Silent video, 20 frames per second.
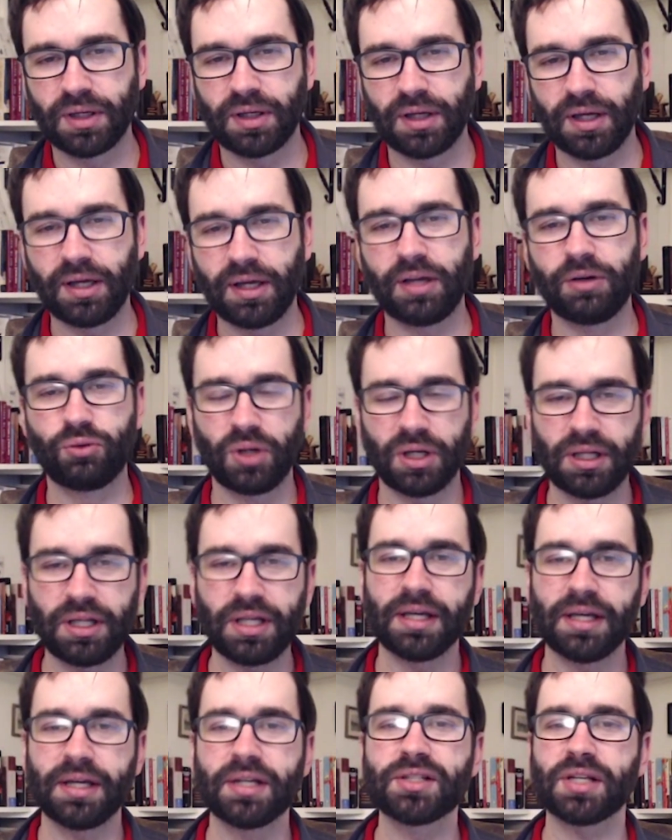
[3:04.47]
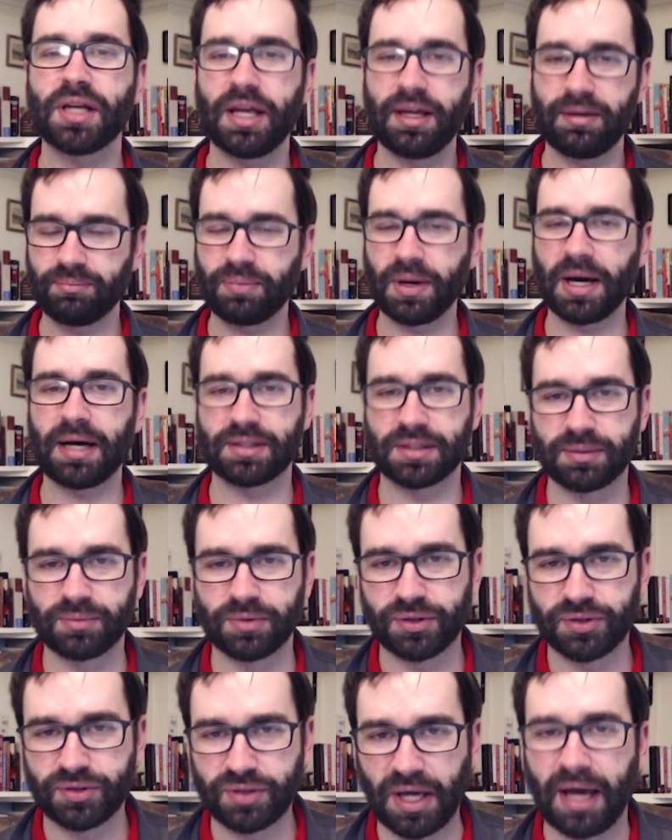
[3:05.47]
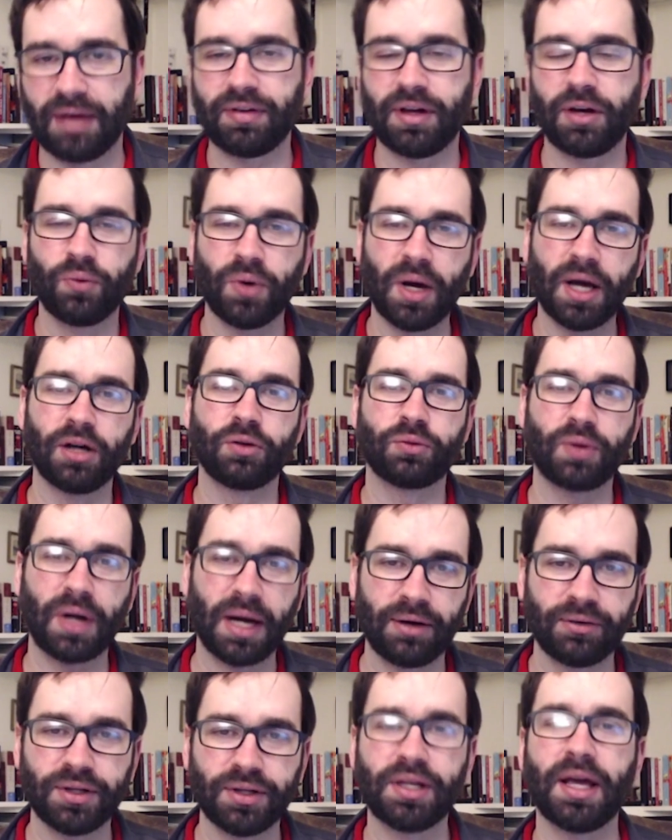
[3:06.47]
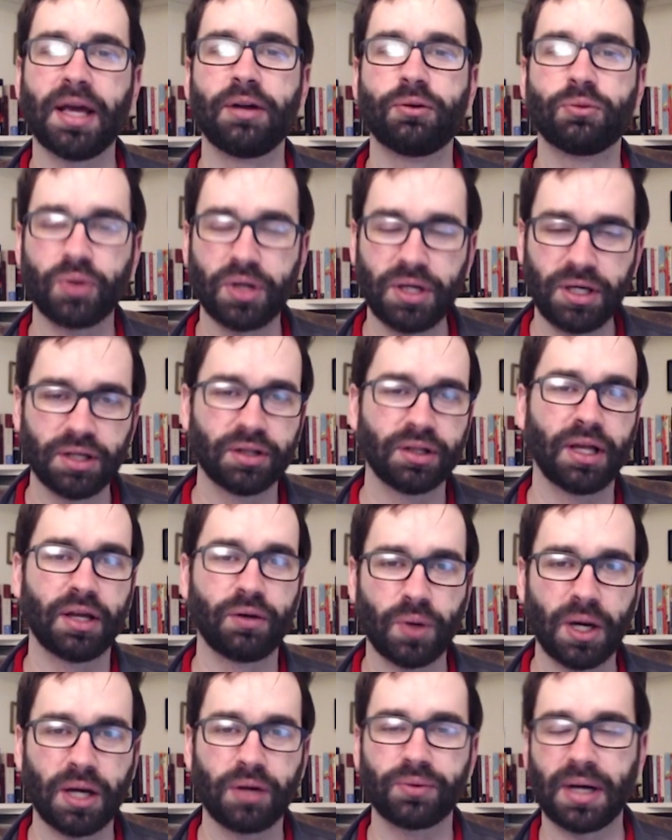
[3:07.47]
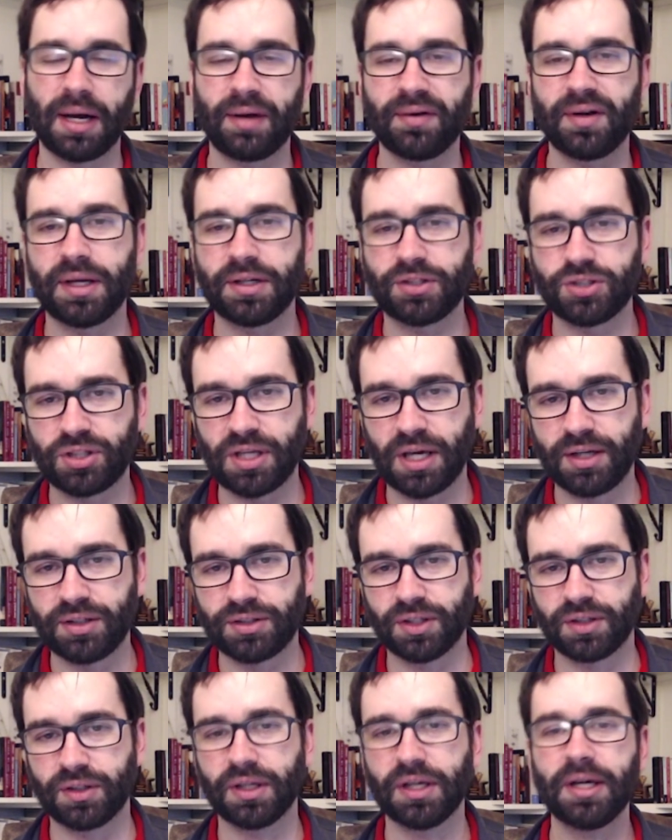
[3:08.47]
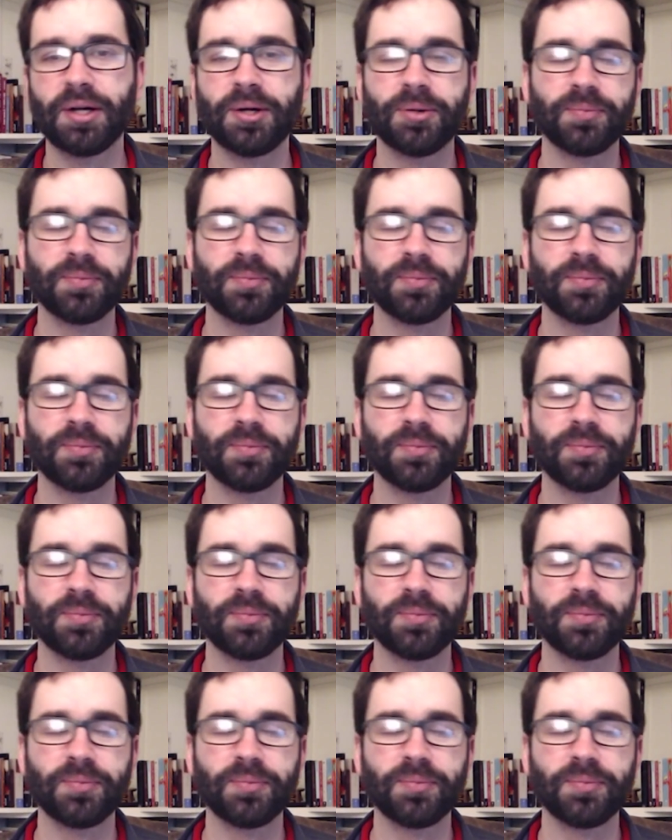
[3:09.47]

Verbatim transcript: It, it really is impossible to have a well rounded, a real and well rounded education